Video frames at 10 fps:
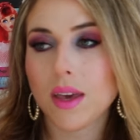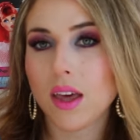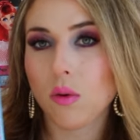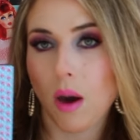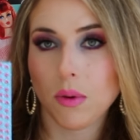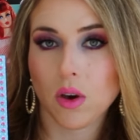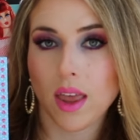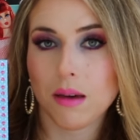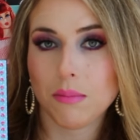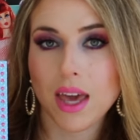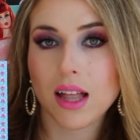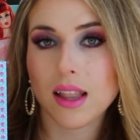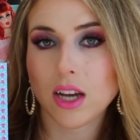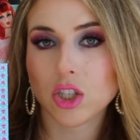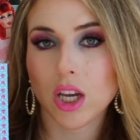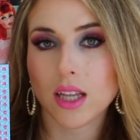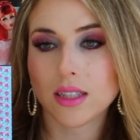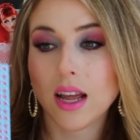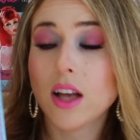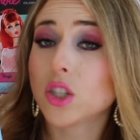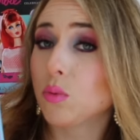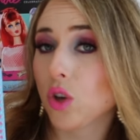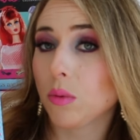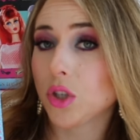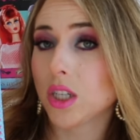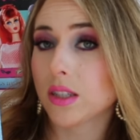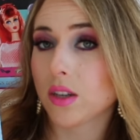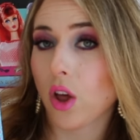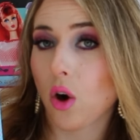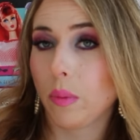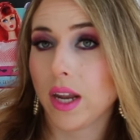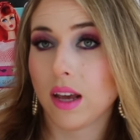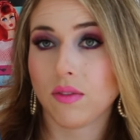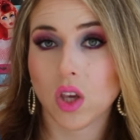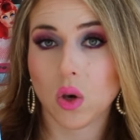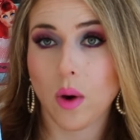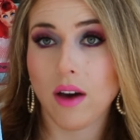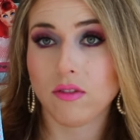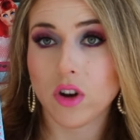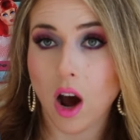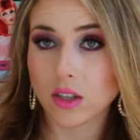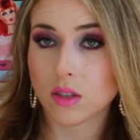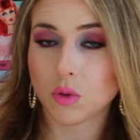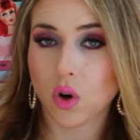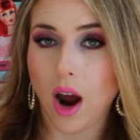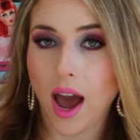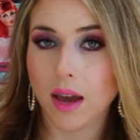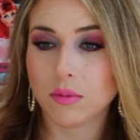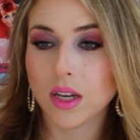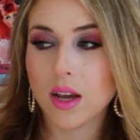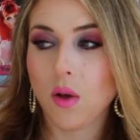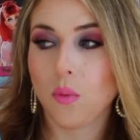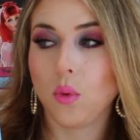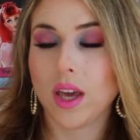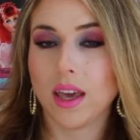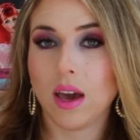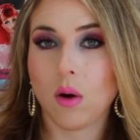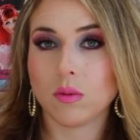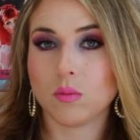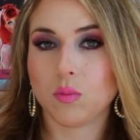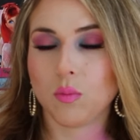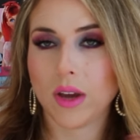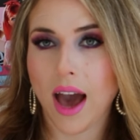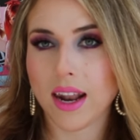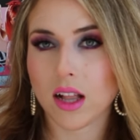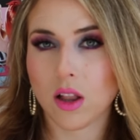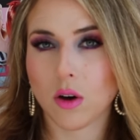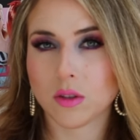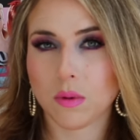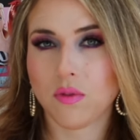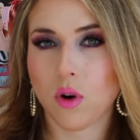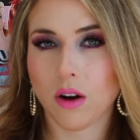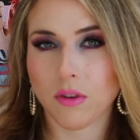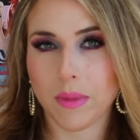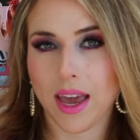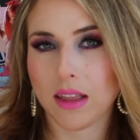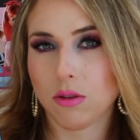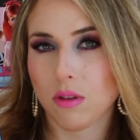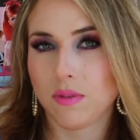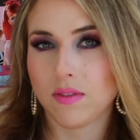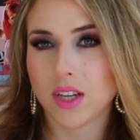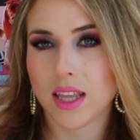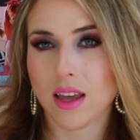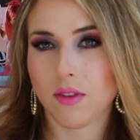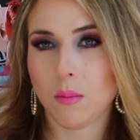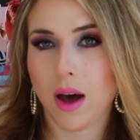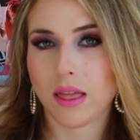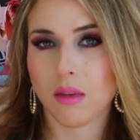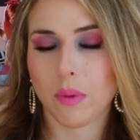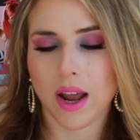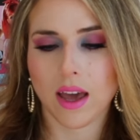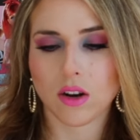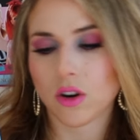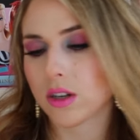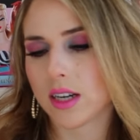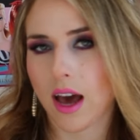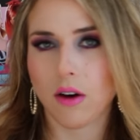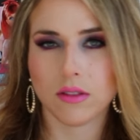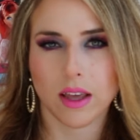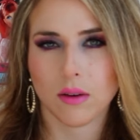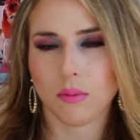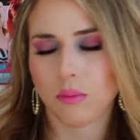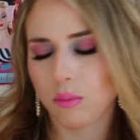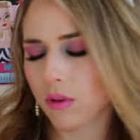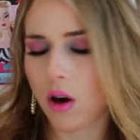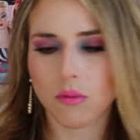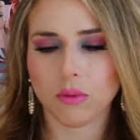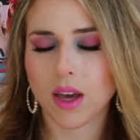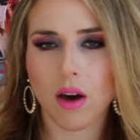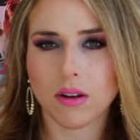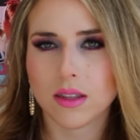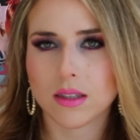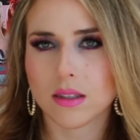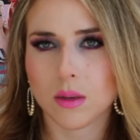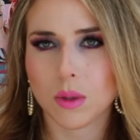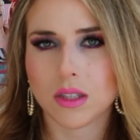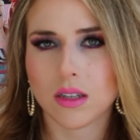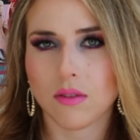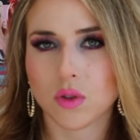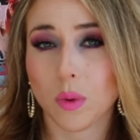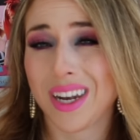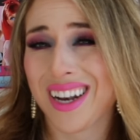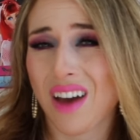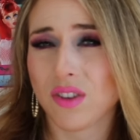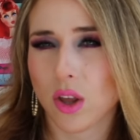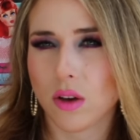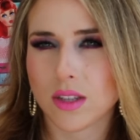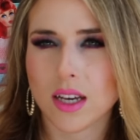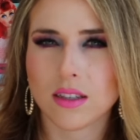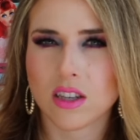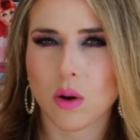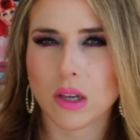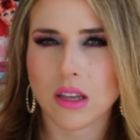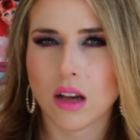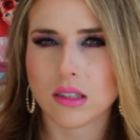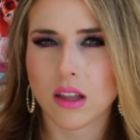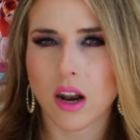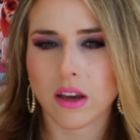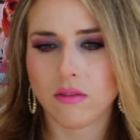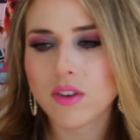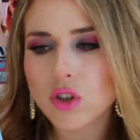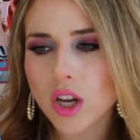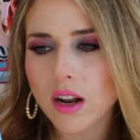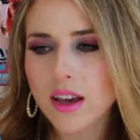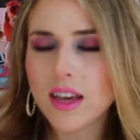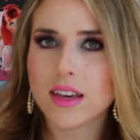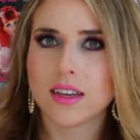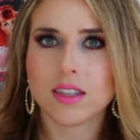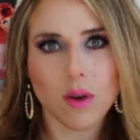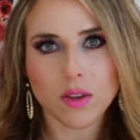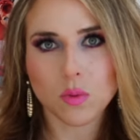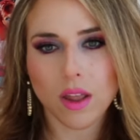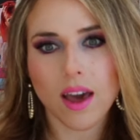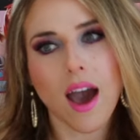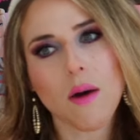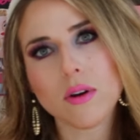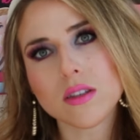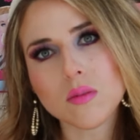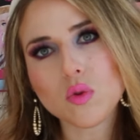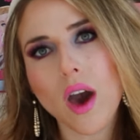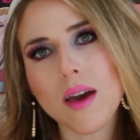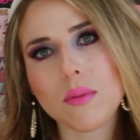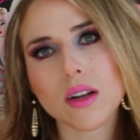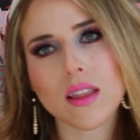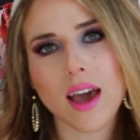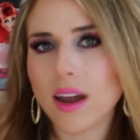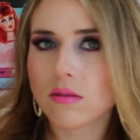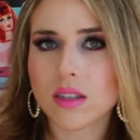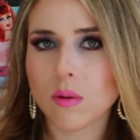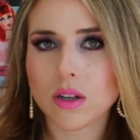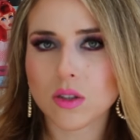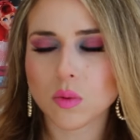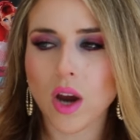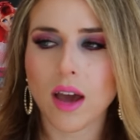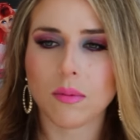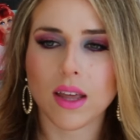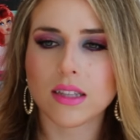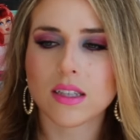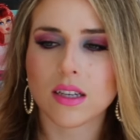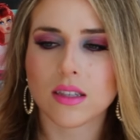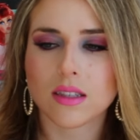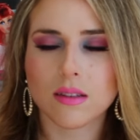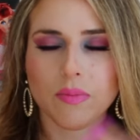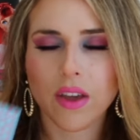me. Grab your Glam May collections. Subscription is still open if you have not subscribed. We had it closed before from the 8th through the 15th every month, but I nerded out and recoded the system and stuff so we didn't have to close it because it always caused a lot of confusion because you guys were like, I want to subscribe, but I don't see where to subscribe, and that's because